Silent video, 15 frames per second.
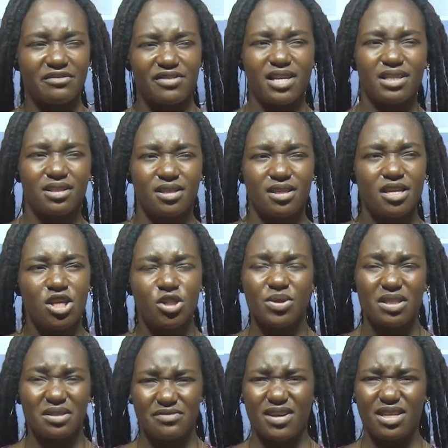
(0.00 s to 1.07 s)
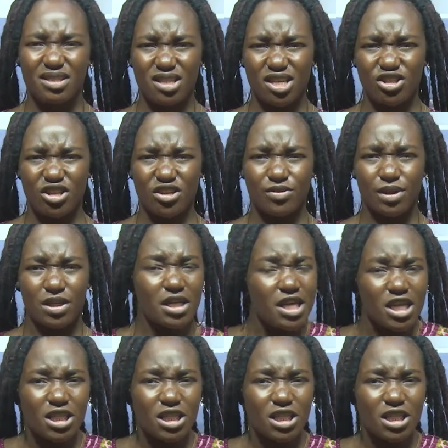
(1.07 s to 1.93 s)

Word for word: first 21st century.